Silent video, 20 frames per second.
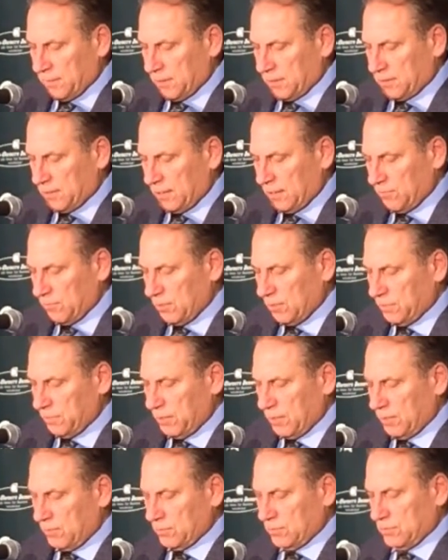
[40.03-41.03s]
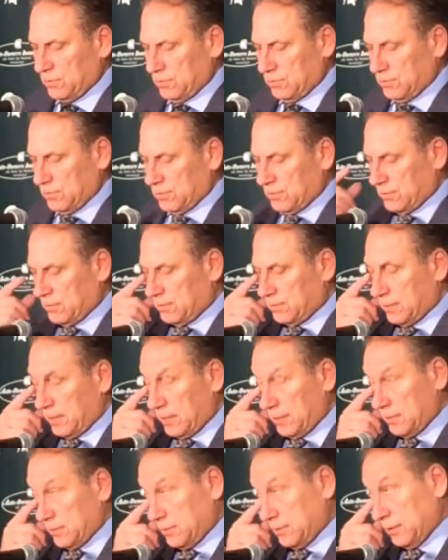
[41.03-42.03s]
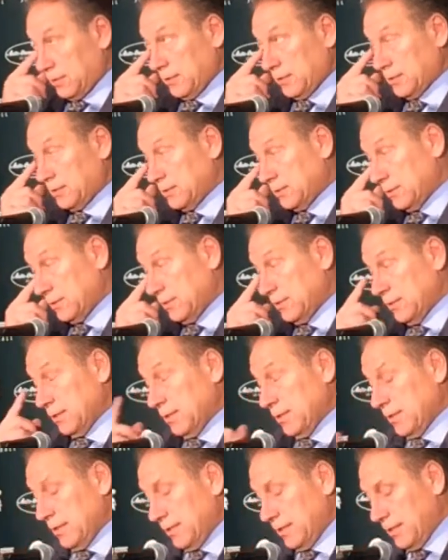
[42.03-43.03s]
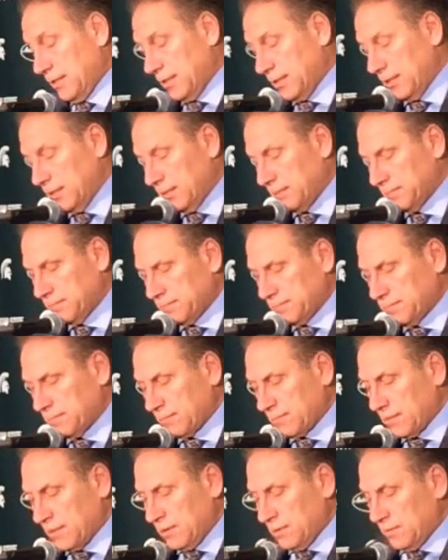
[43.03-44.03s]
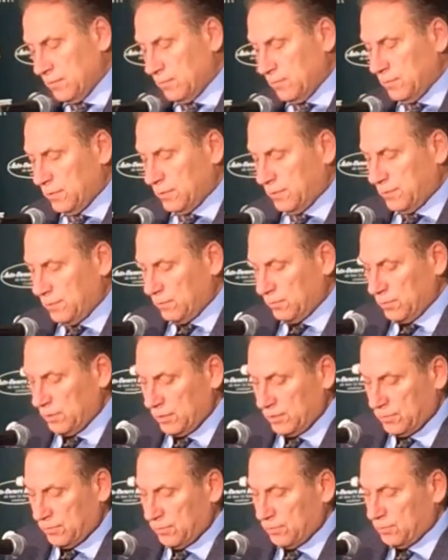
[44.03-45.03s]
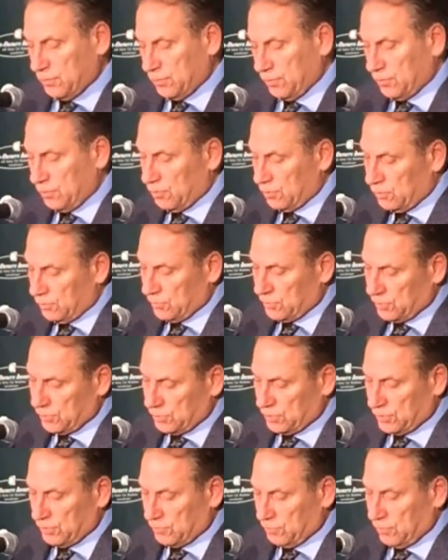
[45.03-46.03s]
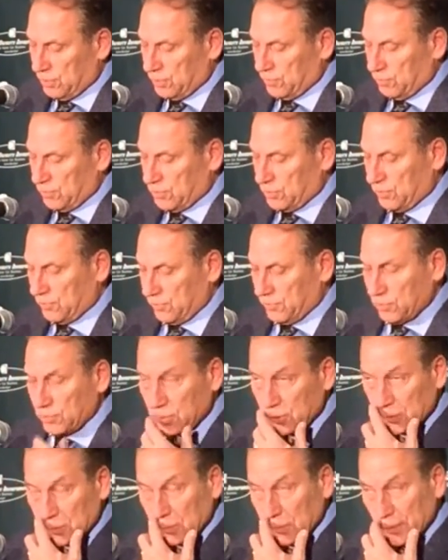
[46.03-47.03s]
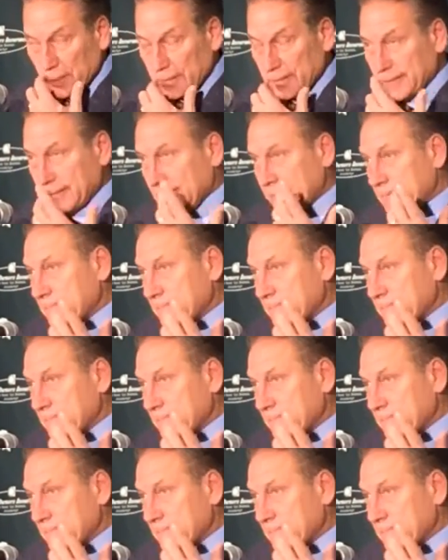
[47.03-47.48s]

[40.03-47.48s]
the 10 rebounds and 10 assists um, with only two turnovers and one was a foolish one.